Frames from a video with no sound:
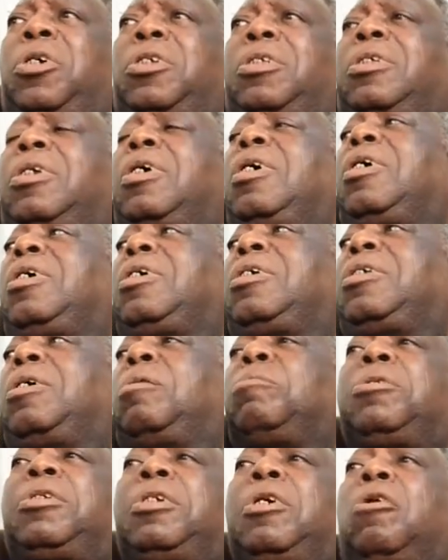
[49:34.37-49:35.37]
It's
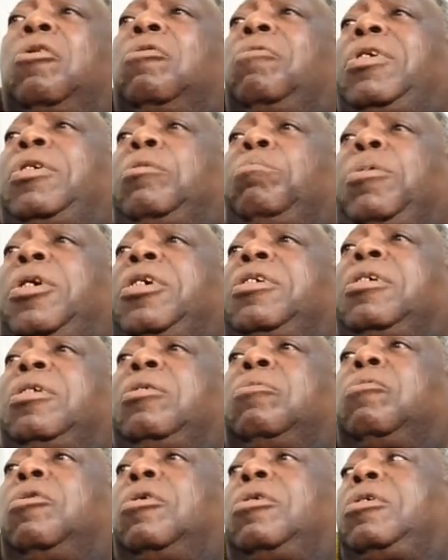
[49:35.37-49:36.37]
same thing all over the place
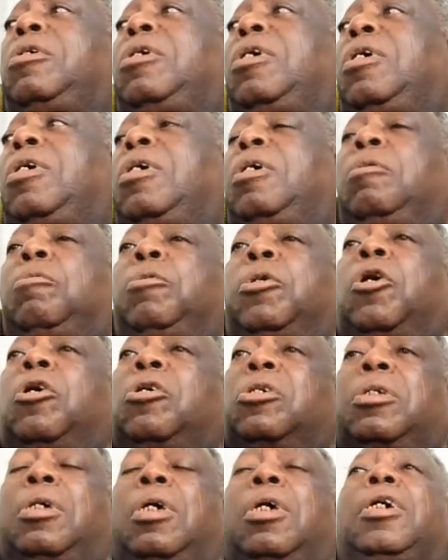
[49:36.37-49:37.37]
in the world.
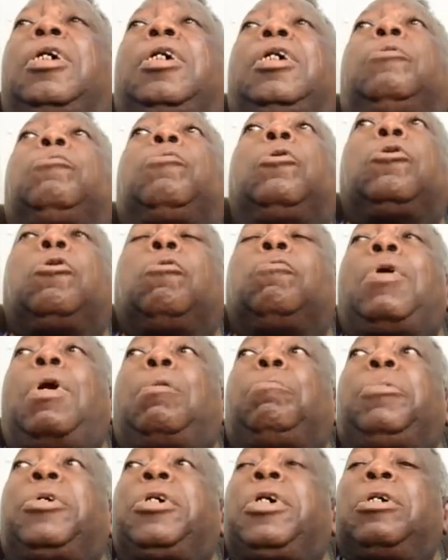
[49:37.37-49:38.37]
Because one of
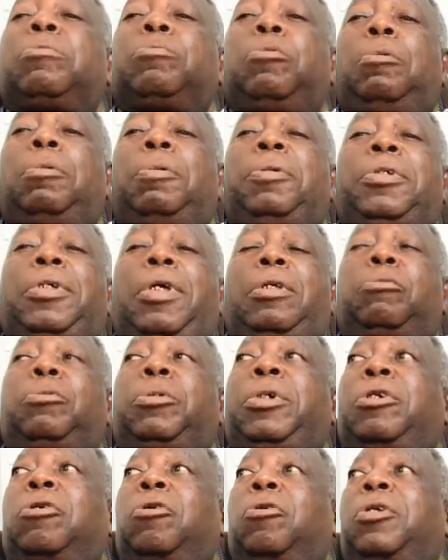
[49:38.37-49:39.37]
our biggest problems is that
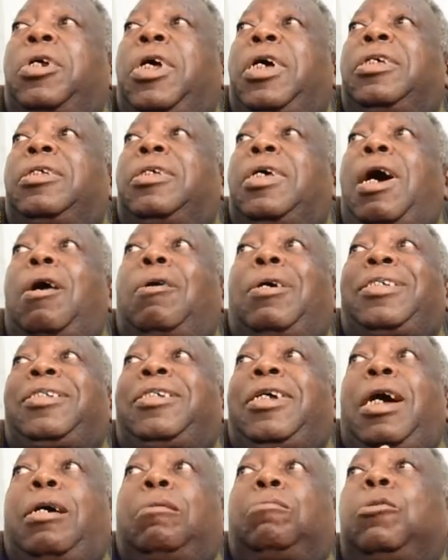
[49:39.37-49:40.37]
we recognize our
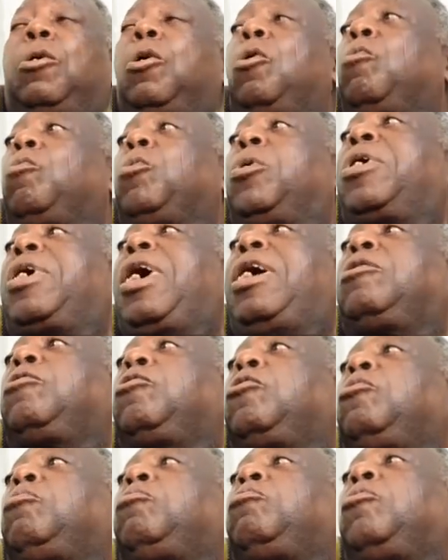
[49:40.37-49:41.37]
tribe. We carry
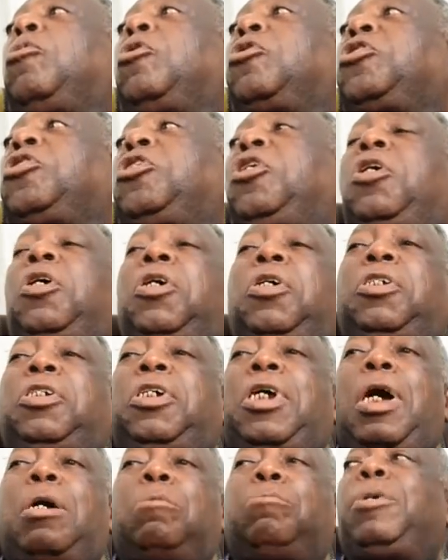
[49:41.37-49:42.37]
too much
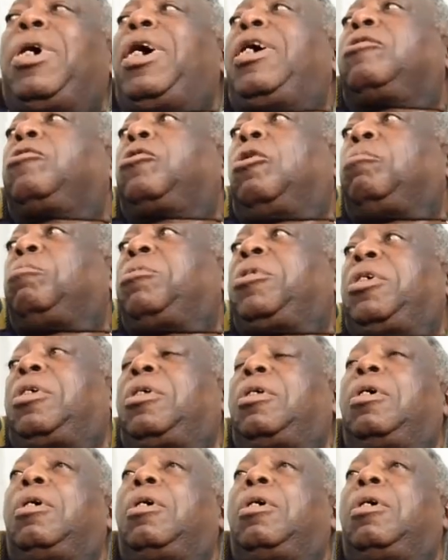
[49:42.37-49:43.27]
tribal something.